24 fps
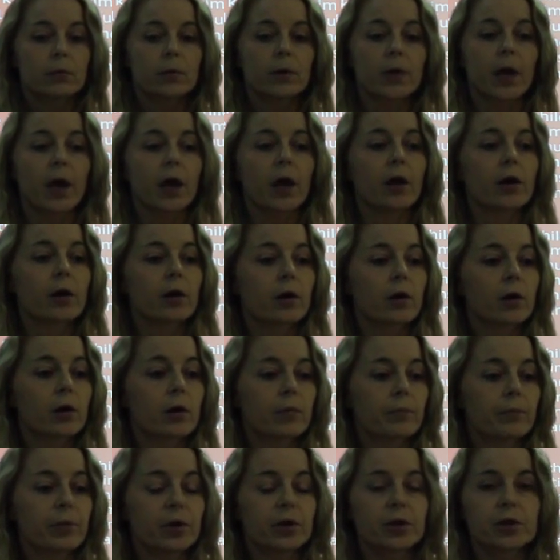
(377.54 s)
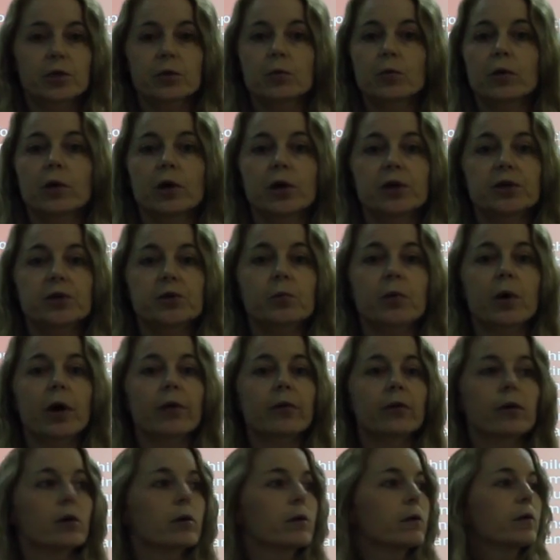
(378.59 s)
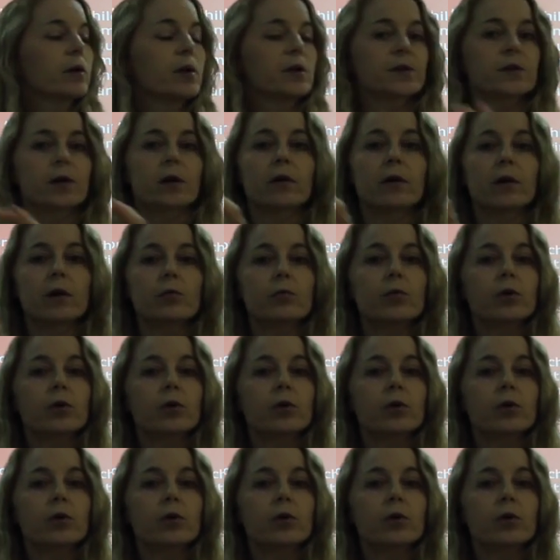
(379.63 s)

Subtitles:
care put towards whether these are